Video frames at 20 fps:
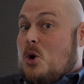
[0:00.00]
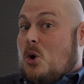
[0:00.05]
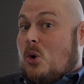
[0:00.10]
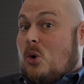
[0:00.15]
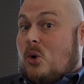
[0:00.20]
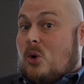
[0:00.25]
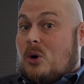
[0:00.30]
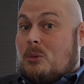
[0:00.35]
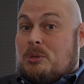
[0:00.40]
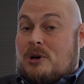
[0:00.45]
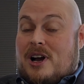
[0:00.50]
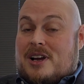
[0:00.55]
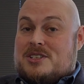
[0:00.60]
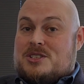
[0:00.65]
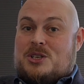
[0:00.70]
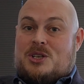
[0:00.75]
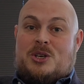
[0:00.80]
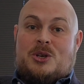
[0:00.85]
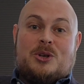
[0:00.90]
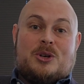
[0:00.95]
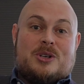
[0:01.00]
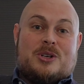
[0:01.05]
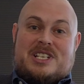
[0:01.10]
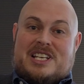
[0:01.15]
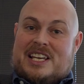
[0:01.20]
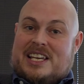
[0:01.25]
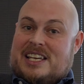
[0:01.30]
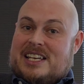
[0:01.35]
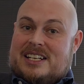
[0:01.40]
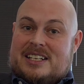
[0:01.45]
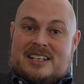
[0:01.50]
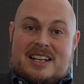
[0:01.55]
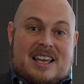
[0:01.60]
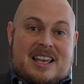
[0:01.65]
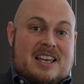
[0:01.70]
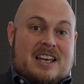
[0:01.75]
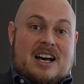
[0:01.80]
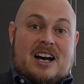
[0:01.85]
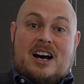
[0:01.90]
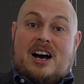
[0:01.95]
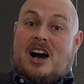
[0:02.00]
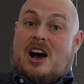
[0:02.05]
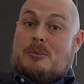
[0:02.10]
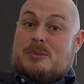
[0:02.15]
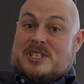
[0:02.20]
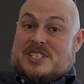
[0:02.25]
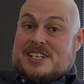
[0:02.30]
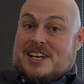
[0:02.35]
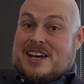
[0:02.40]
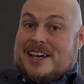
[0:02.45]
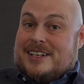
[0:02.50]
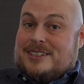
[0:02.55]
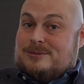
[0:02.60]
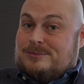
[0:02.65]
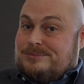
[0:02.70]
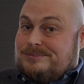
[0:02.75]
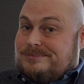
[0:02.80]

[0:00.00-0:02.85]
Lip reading: or prosecutors in homicide.